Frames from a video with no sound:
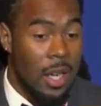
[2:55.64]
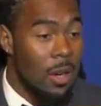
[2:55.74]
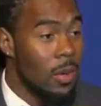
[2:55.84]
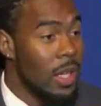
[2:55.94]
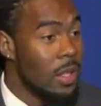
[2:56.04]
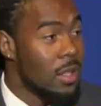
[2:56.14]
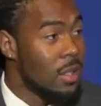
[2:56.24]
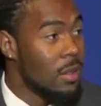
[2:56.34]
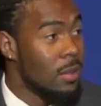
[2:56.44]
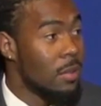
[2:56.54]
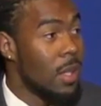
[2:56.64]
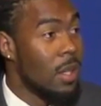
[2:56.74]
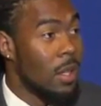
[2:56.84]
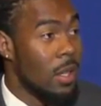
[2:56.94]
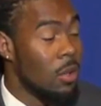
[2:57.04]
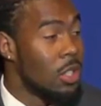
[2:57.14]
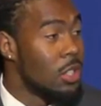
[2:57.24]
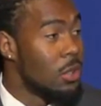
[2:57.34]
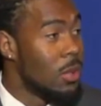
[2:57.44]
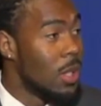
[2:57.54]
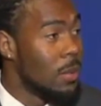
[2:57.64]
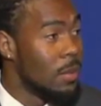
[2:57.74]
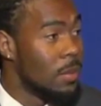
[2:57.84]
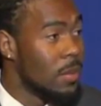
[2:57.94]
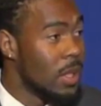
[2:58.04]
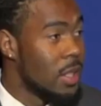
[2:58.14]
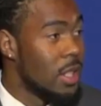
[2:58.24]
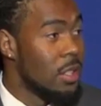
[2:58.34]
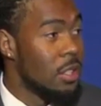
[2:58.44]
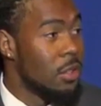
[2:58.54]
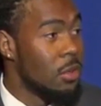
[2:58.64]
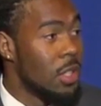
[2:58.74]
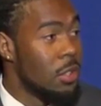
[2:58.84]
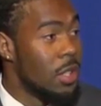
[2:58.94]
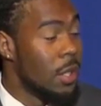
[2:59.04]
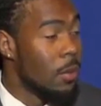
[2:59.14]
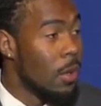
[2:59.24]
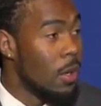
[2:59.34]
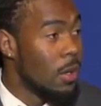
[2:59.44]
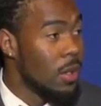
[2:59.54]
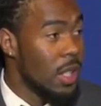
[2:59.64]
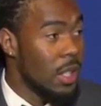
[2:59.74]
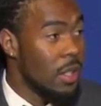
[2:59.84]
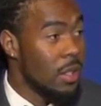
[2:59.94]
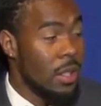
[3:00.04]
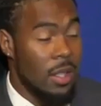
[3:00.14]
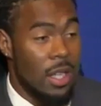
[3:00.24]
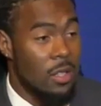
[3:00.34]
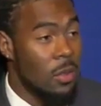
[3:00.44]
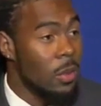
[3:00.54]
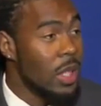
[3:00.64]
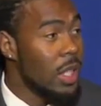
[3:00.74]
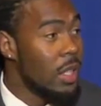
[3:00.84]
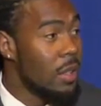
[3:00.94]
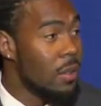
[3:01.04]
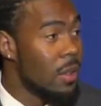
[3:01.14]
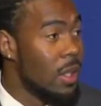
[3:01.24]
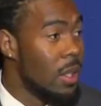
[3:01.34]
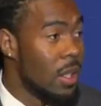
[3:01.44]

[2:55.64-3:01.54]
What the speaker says: always coaches you up. He teaches you what you did wrong, and that's what we need.